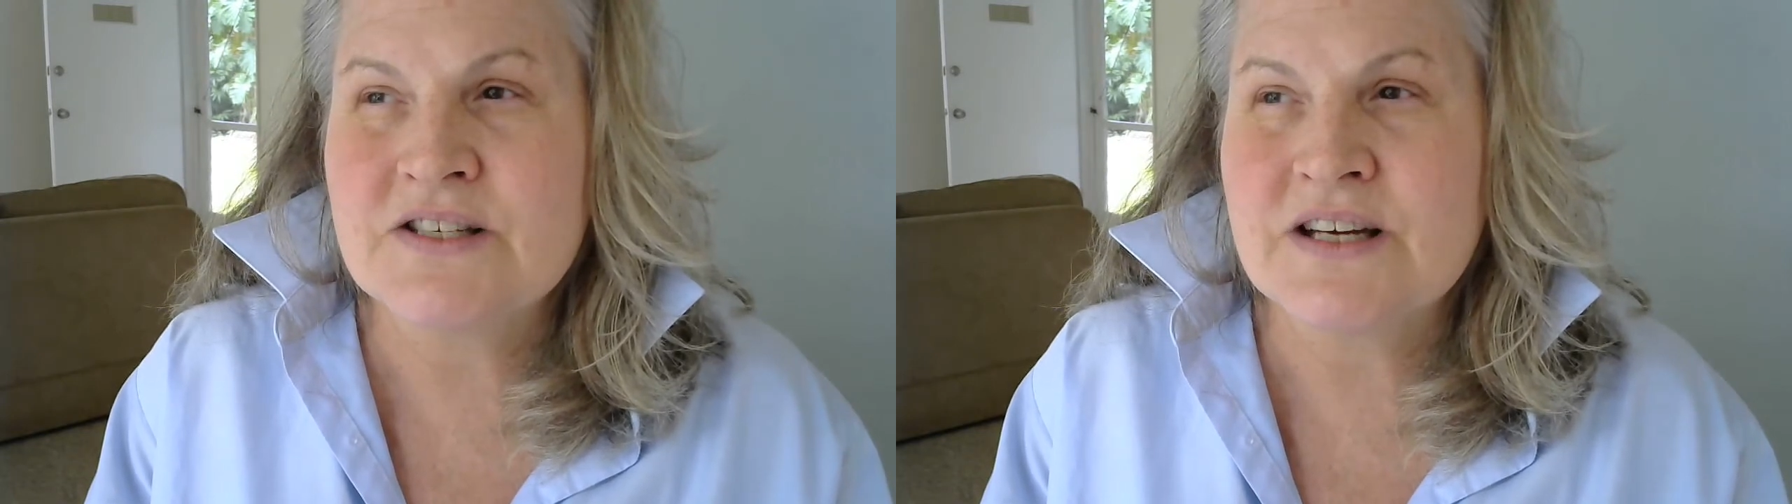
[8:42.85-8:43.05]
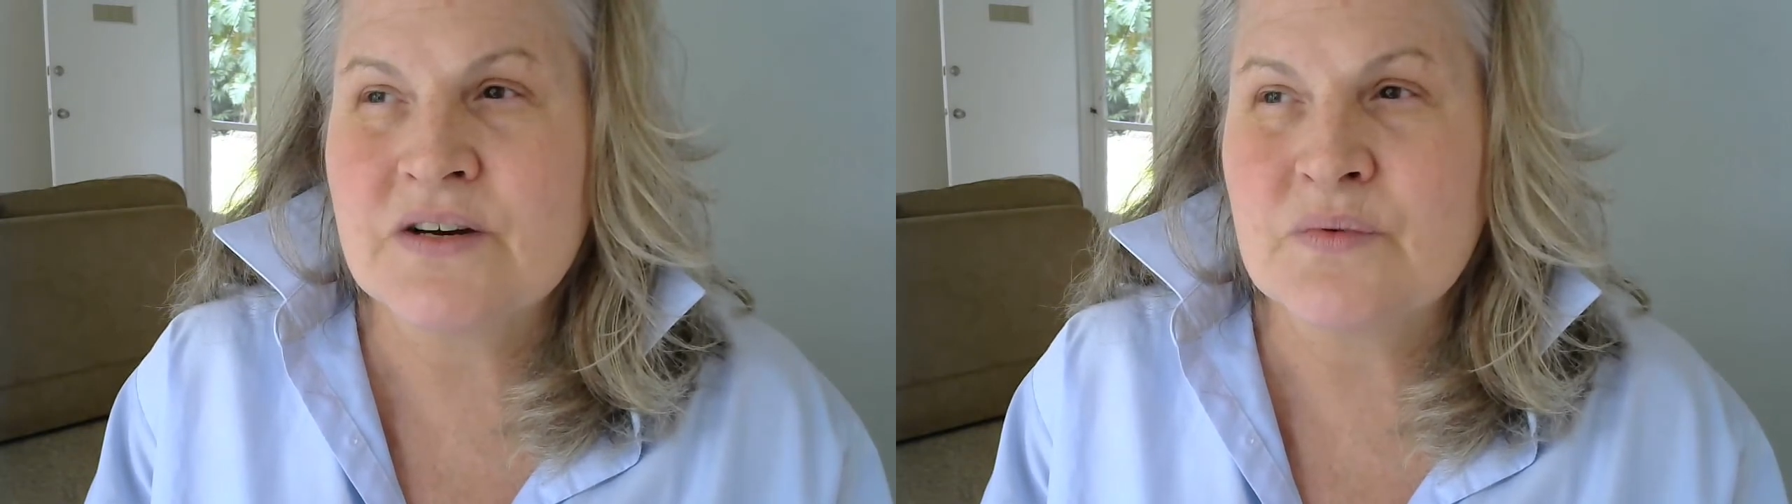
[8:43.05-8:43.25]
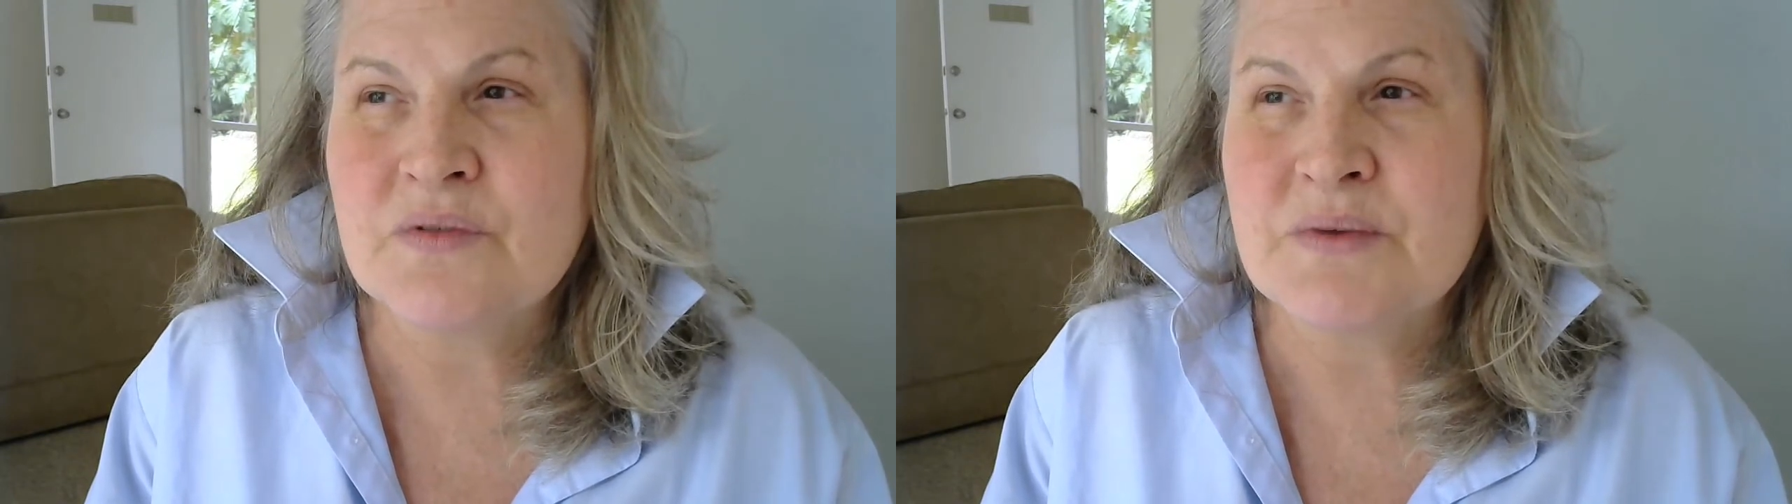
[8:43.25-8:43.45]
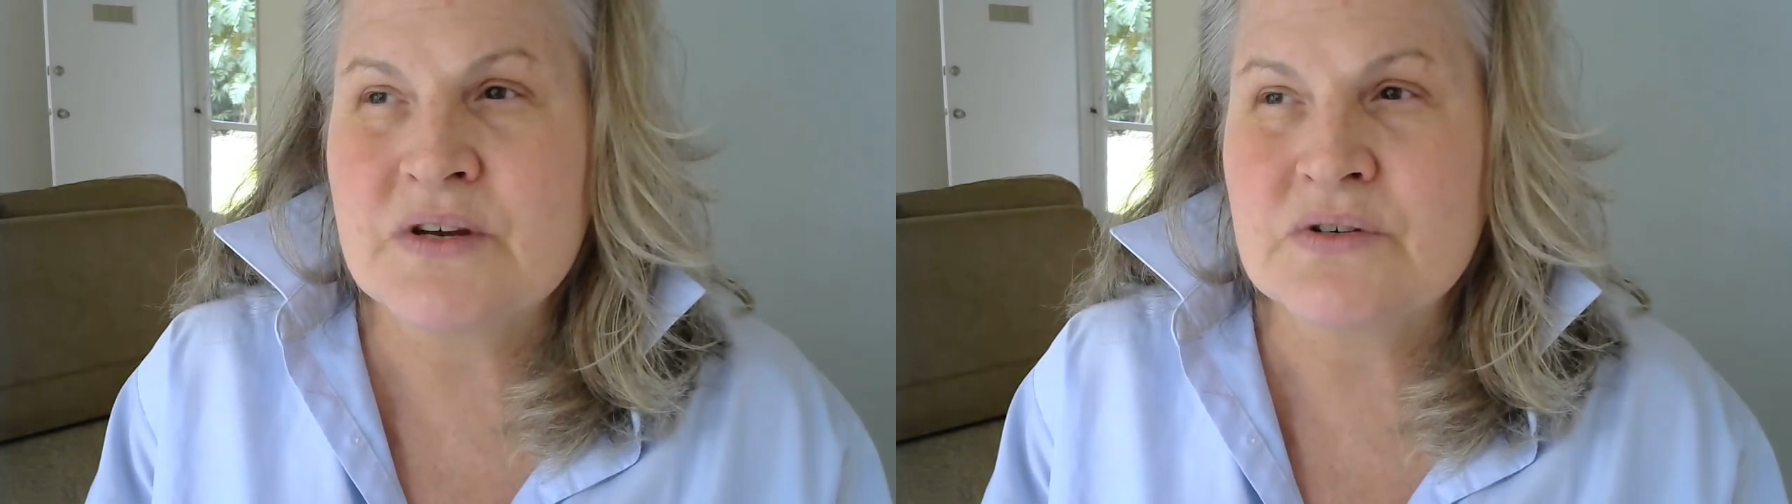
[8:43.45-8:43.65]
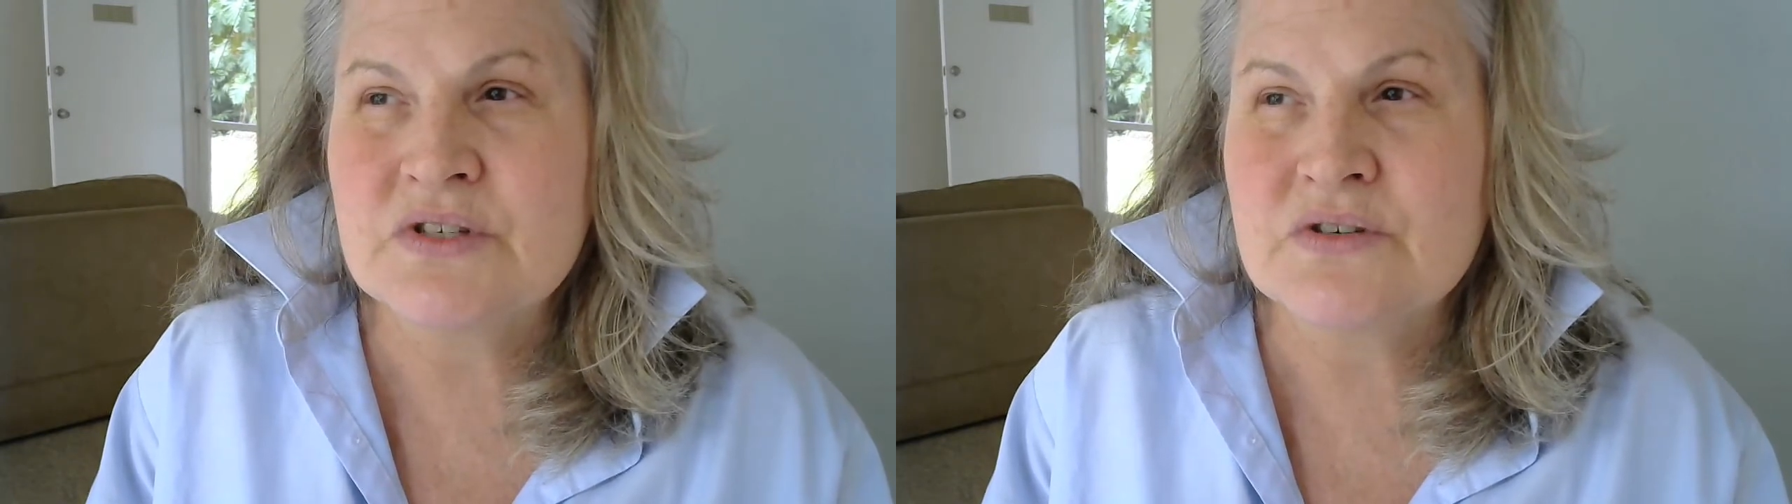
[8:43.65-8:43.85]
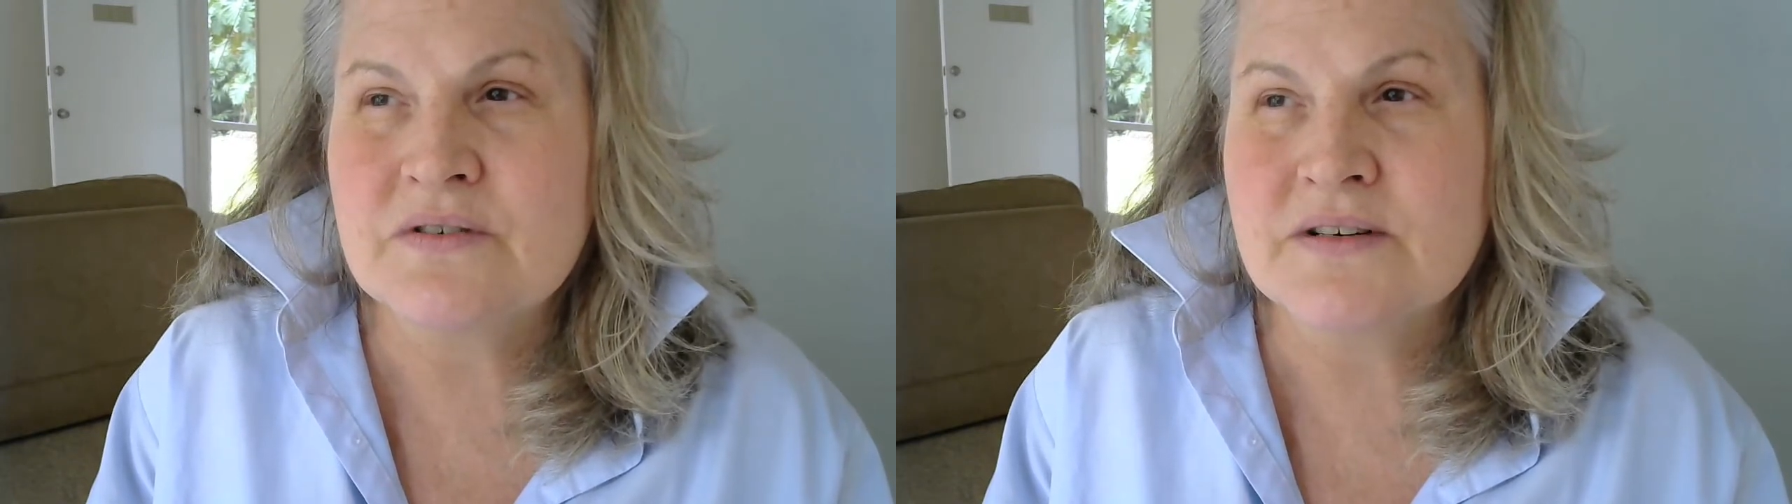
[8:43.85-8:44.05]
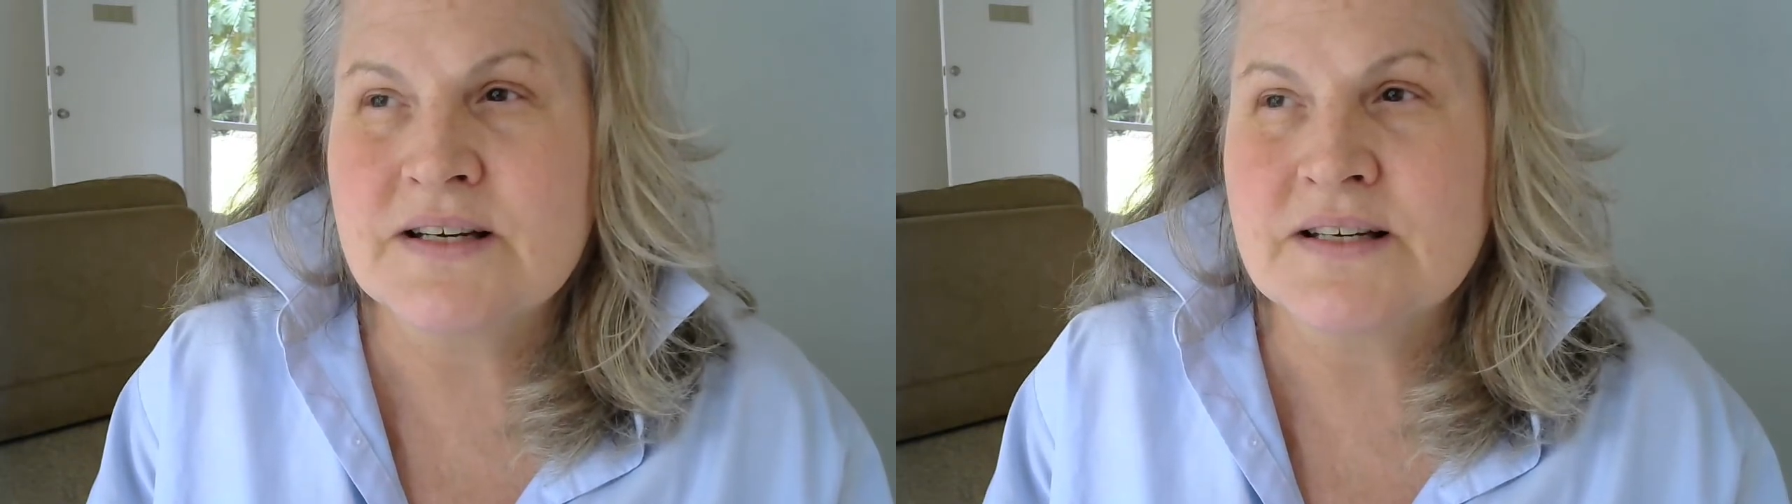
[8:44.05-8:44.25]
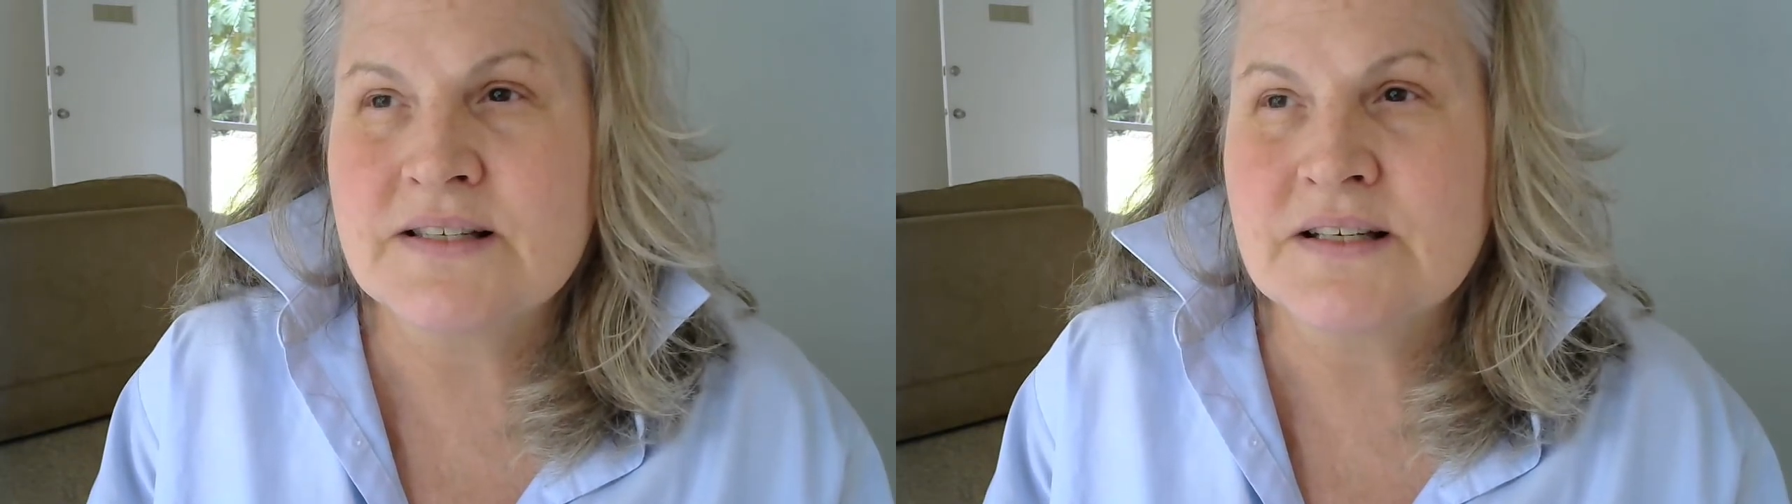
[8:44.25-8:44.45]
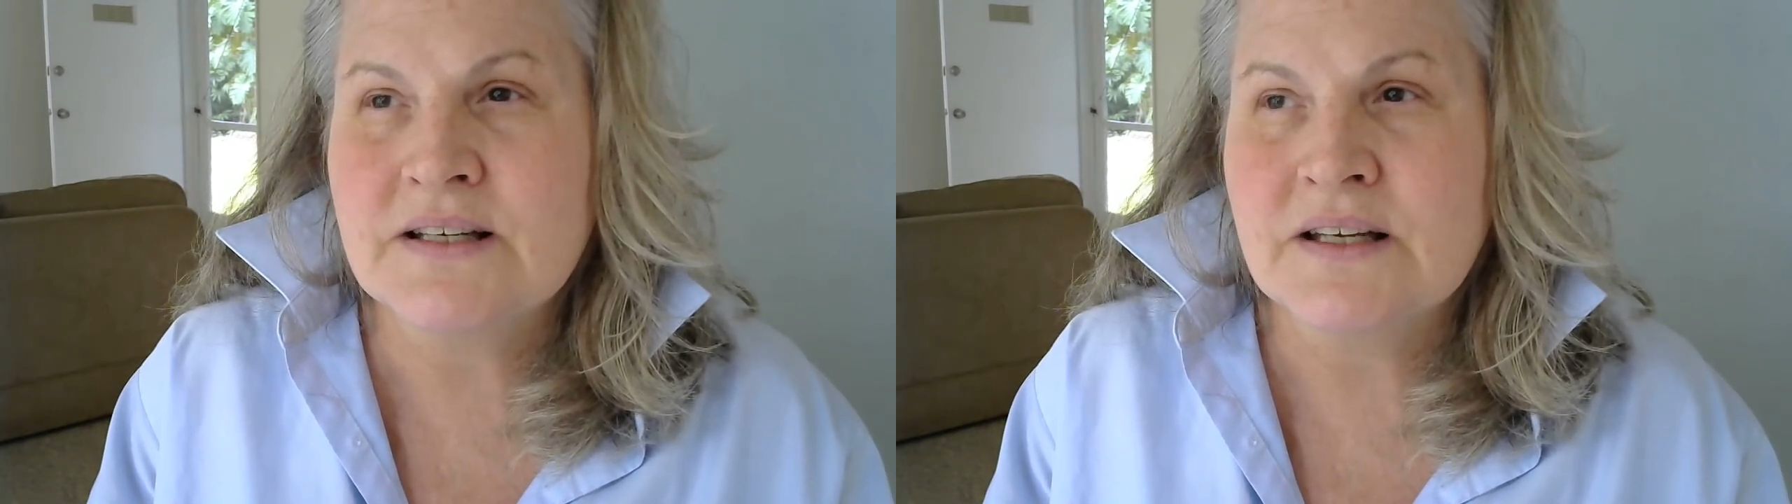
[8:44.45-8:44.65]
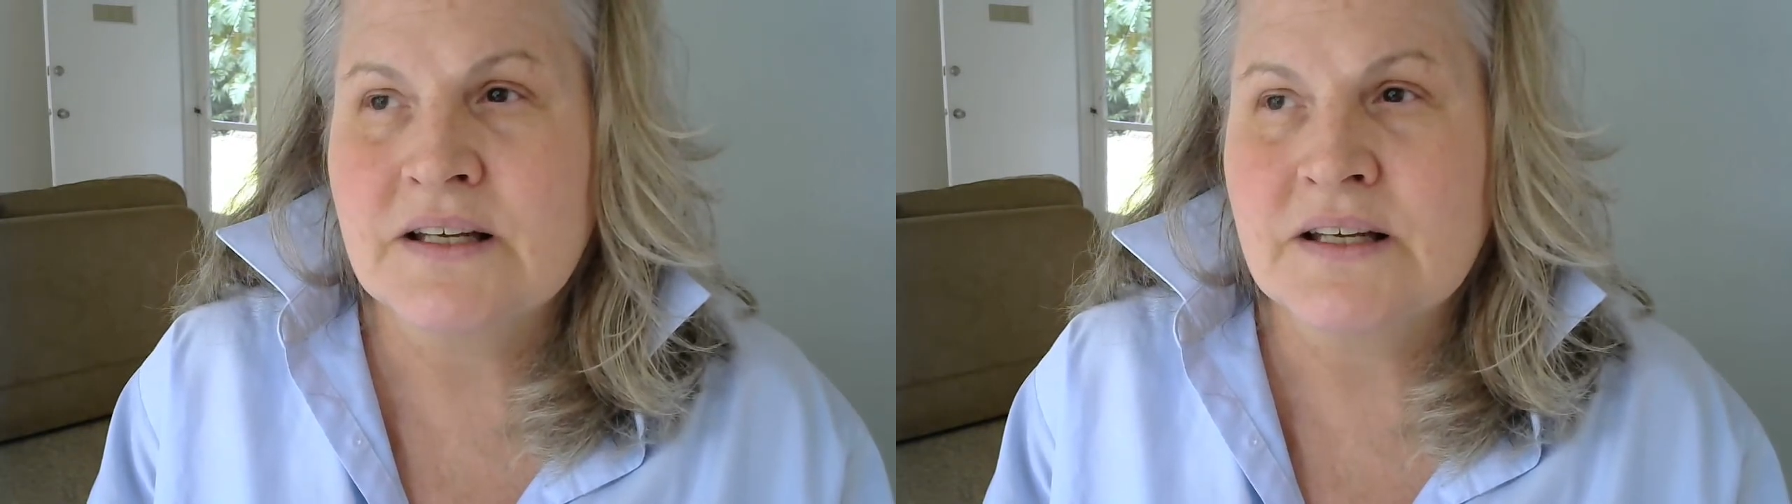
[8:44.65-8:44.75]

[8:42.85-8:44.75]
share with me your stories and